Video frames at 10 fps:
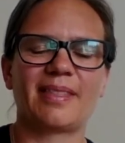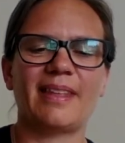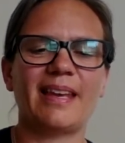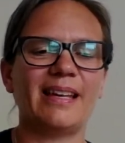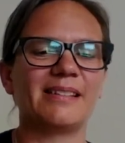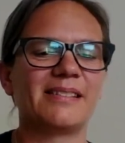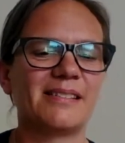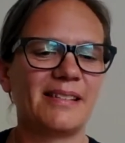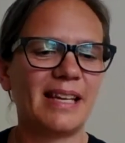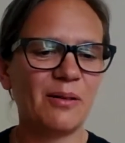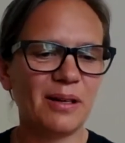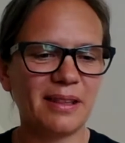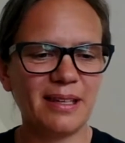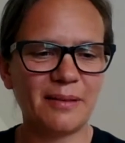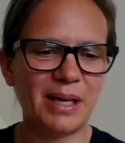Yes, now yes. I
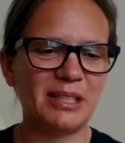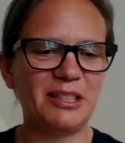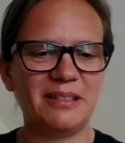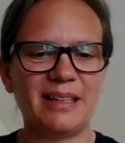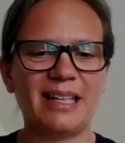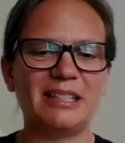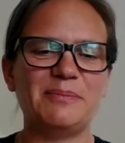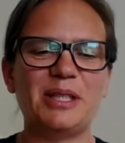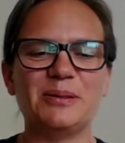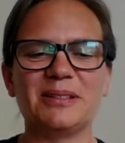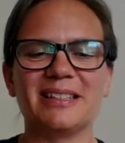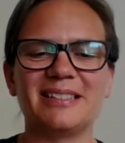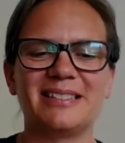think I'm unmuted.